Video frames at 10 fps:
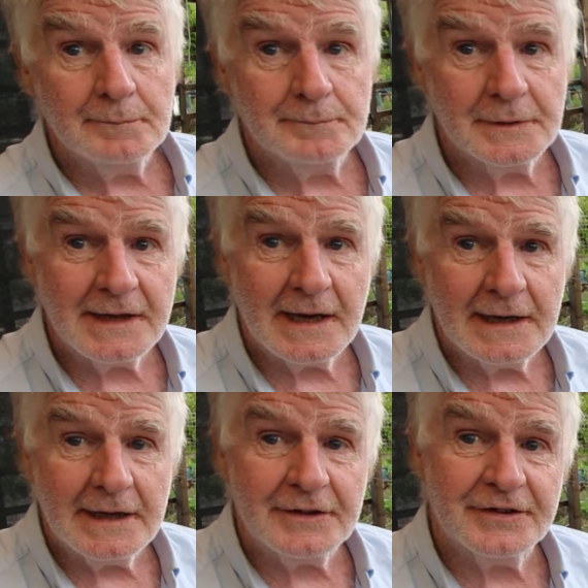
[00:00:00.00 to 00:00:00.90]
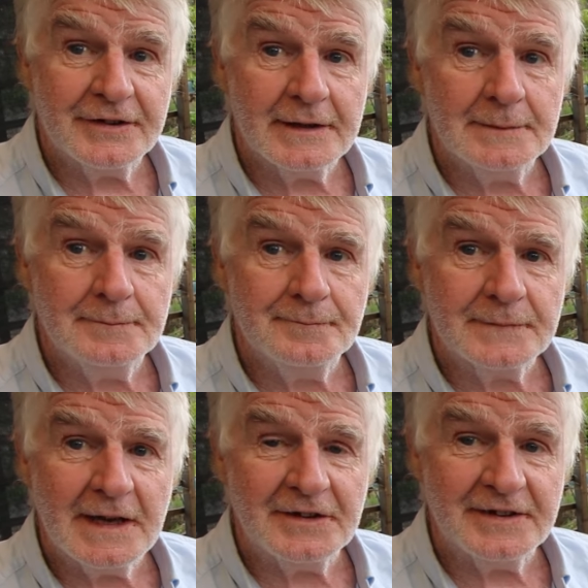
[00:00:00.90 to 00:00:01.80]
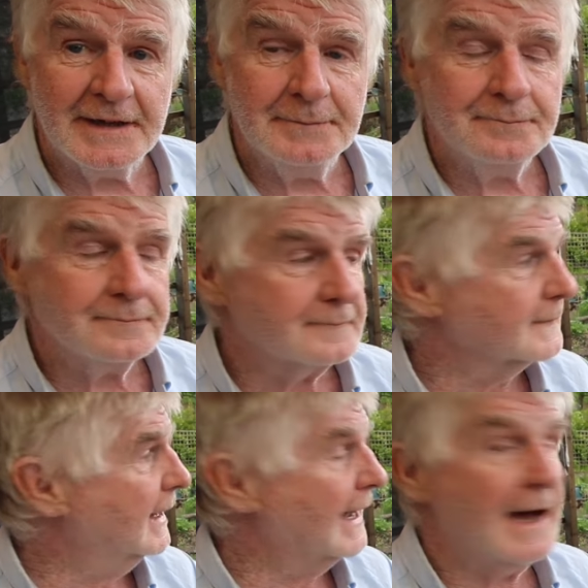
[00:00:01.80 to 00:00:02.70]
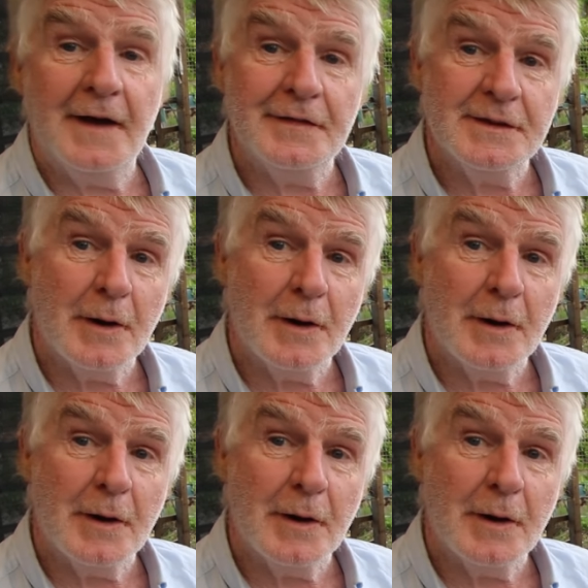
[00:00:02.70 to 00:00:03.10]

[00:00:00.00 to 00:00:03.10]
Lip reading: But yeah, it's in, and the